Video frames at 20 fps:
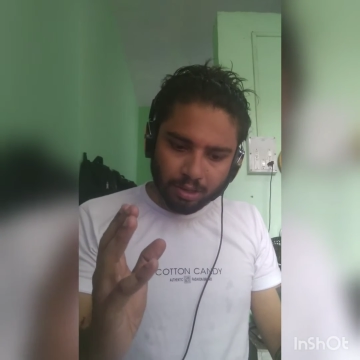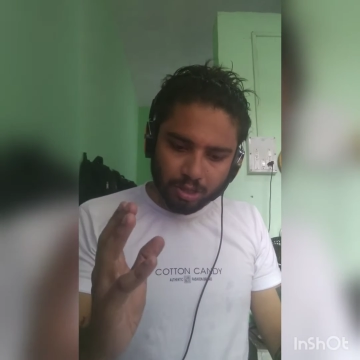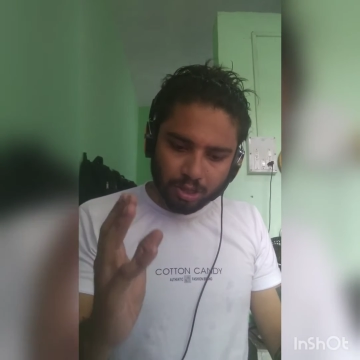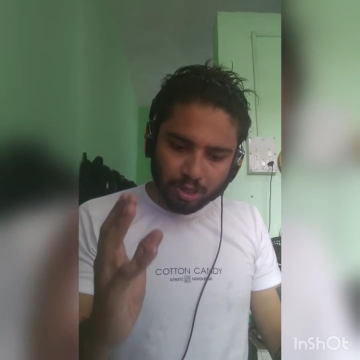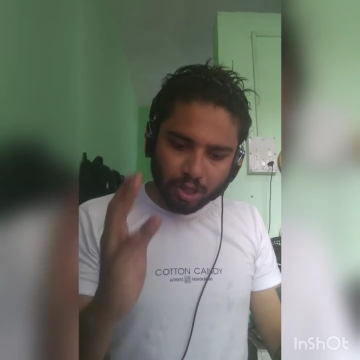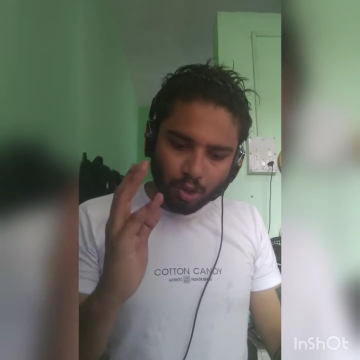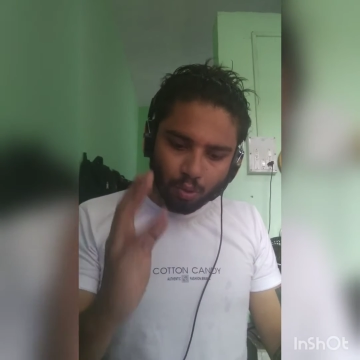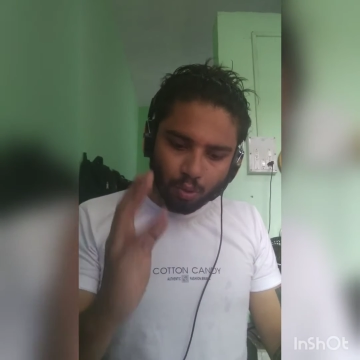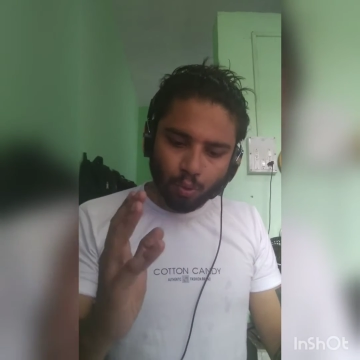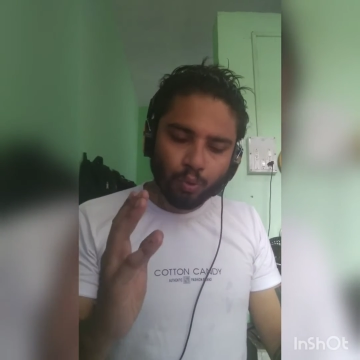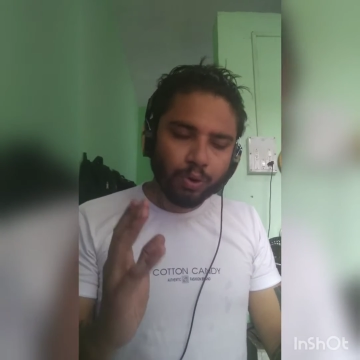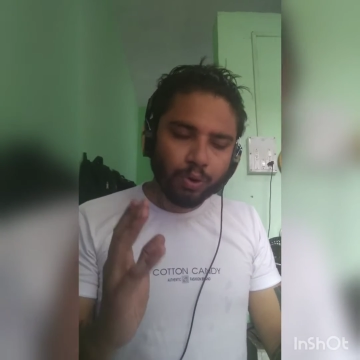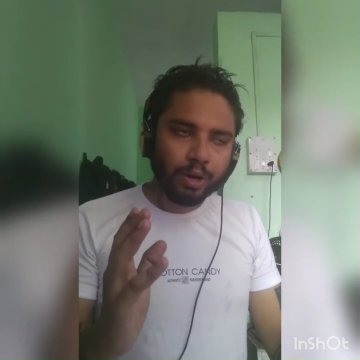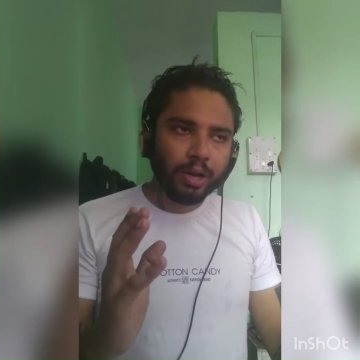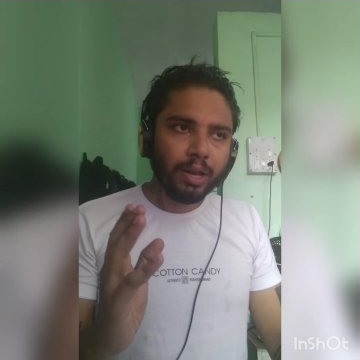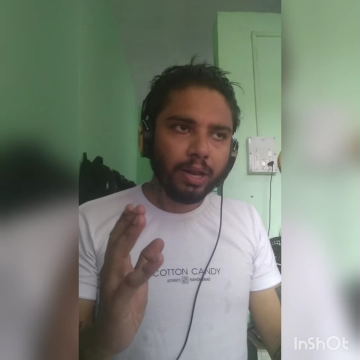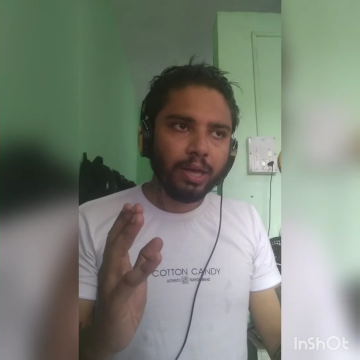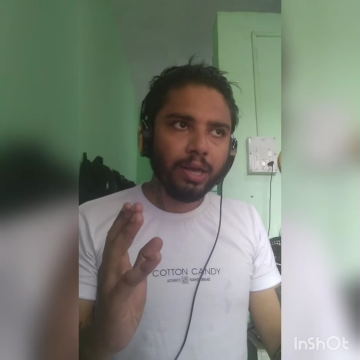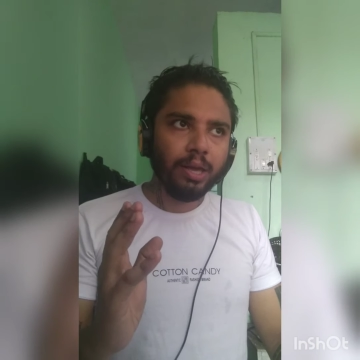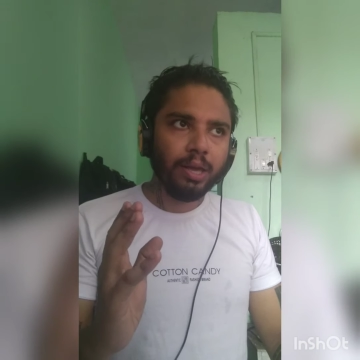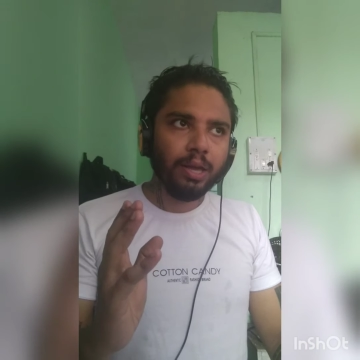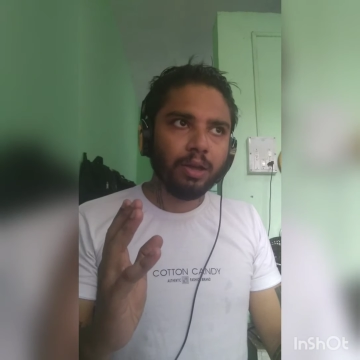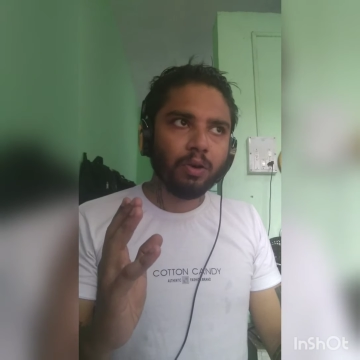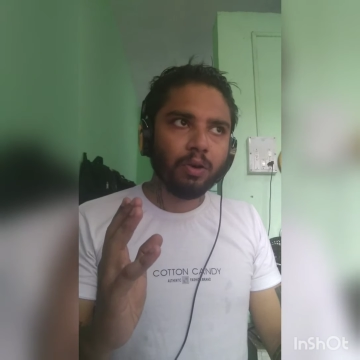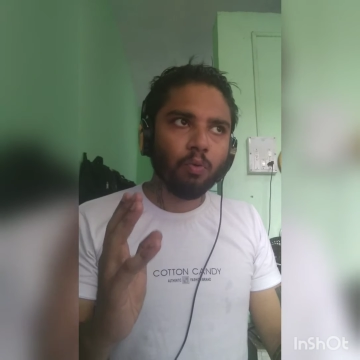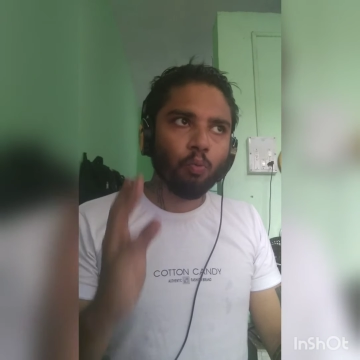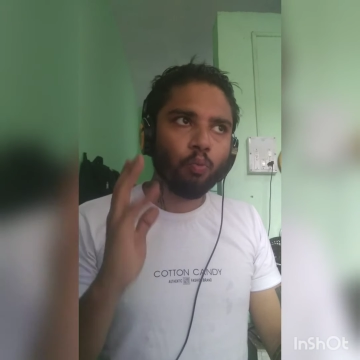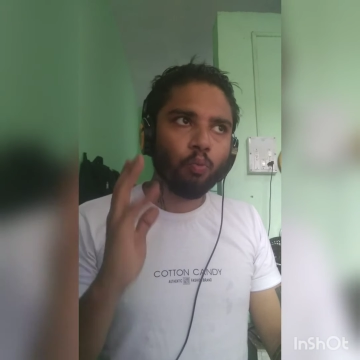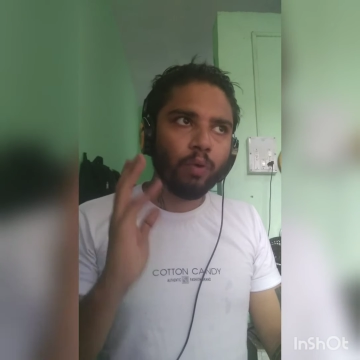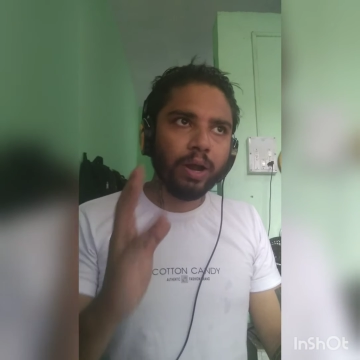the only
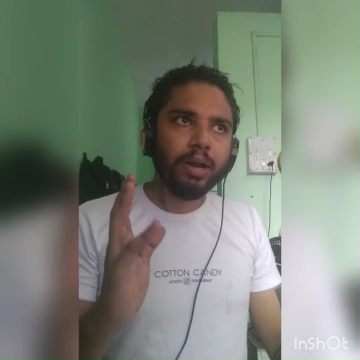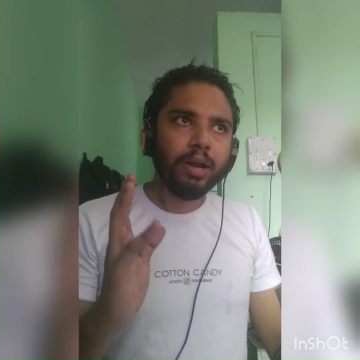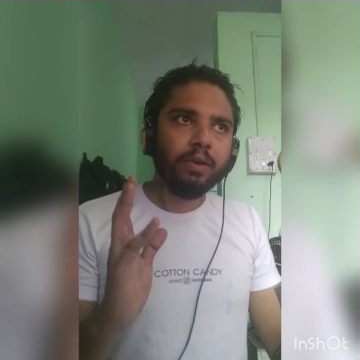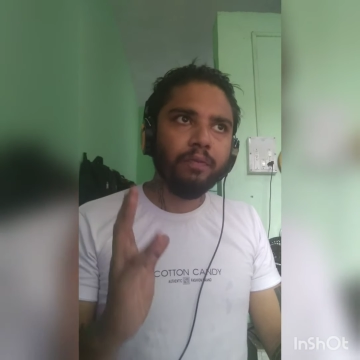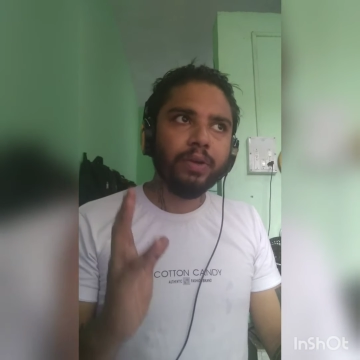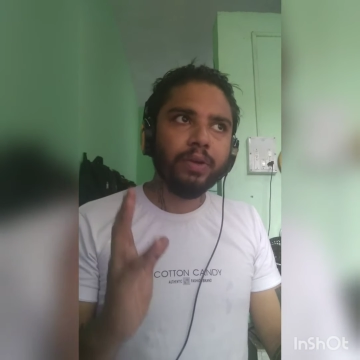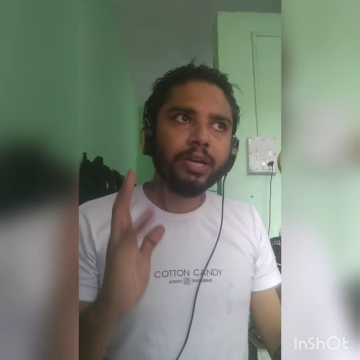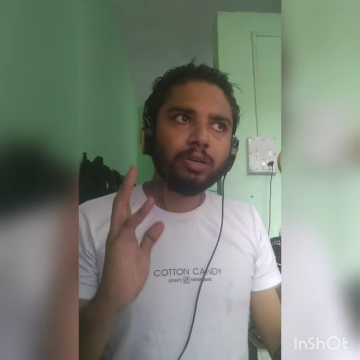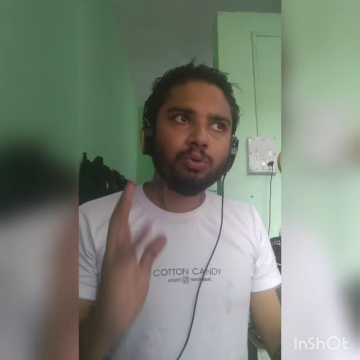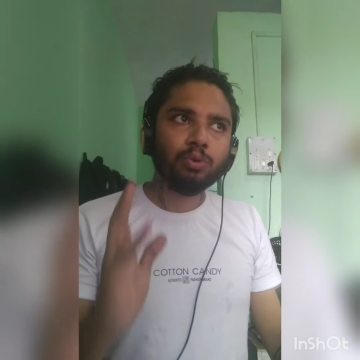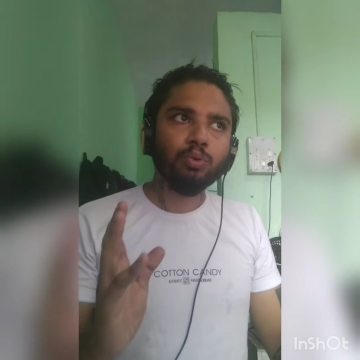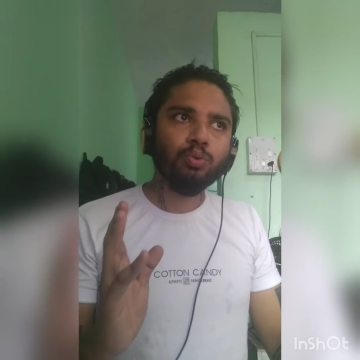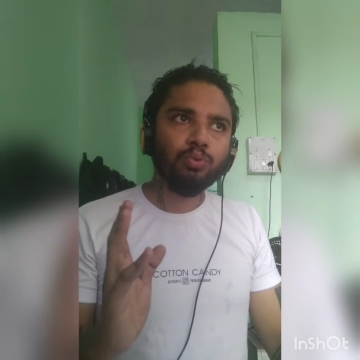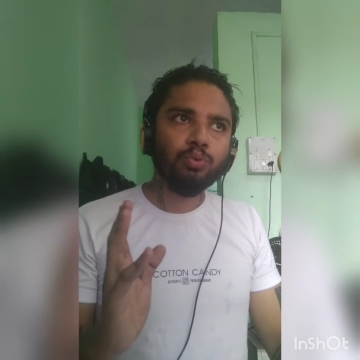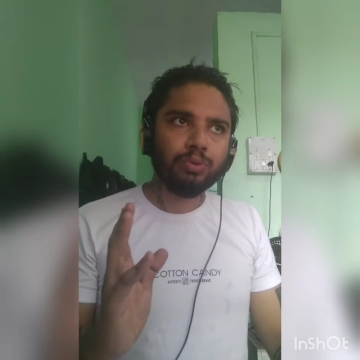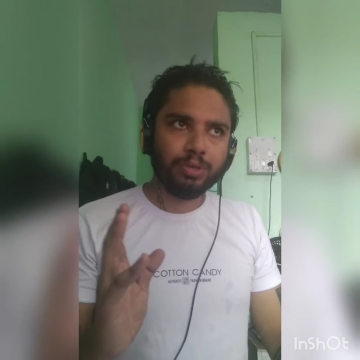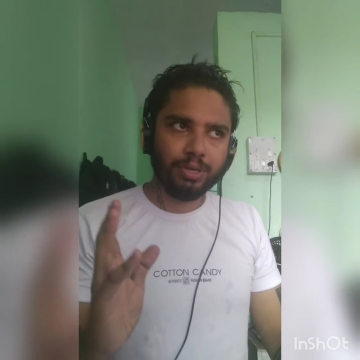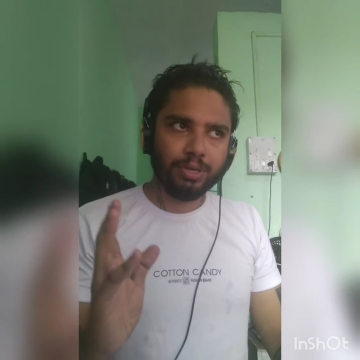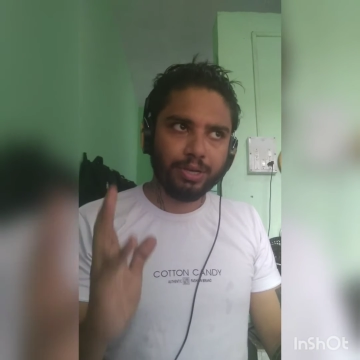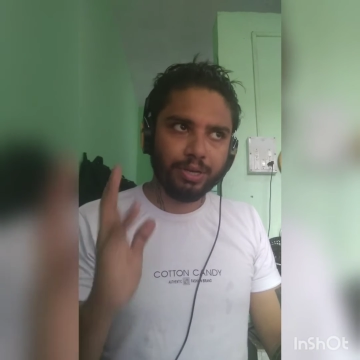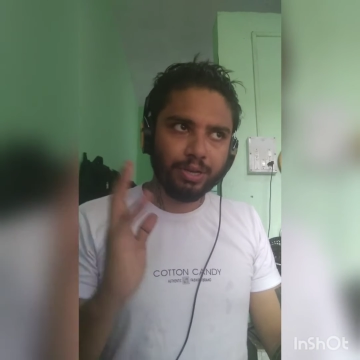one way to